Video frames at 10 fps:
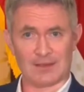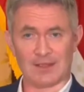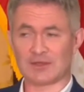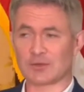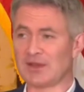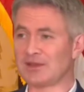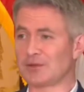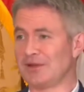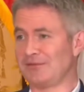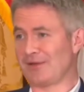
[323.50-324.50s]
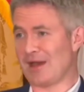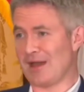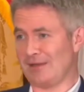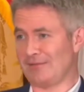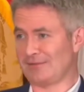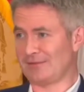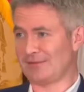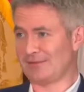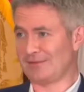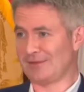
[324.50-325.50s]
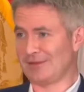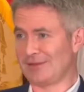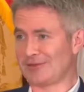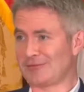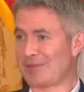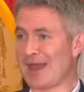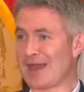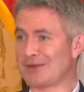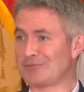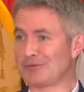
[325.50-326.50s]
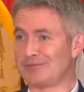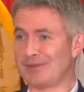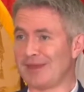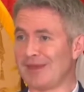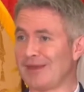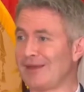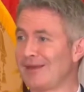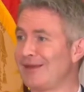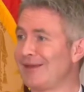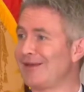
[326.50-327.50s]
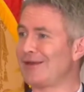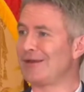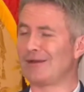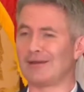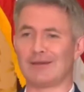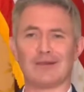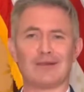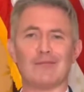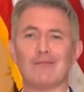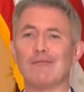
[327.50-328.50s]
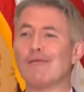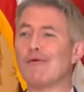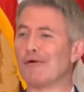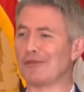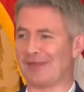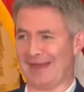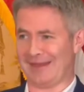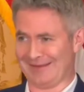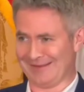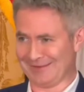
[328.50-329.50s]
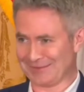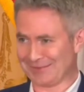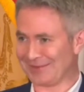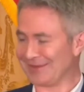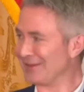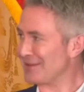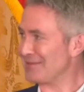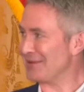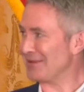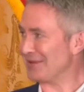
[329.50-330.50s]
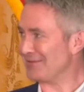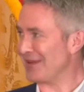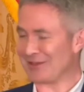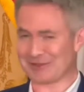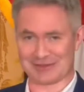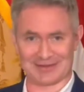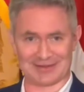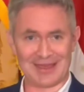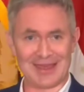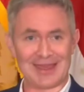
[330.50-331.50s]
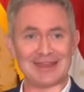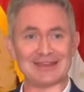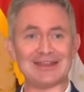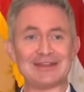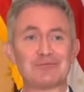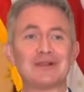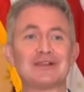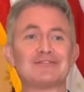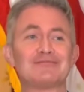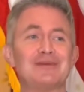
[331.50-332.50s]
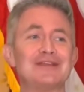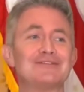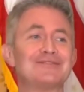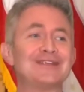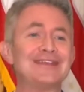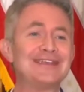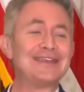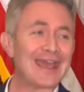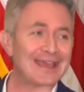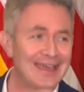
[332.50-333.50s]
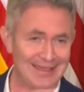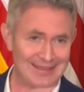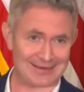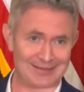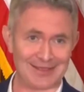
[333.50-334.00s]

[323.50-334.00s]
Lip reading: in 2025, Japan will be more than within the community of nations. Indeed, will have been for decades.